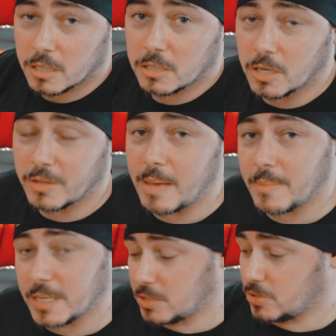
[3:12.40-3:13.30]
you know, that
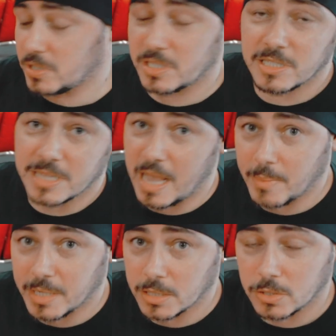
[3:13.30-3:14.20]
means you're just
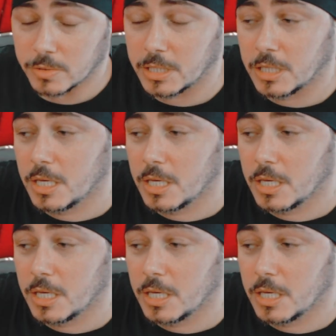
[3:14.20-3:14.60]
slamming into it.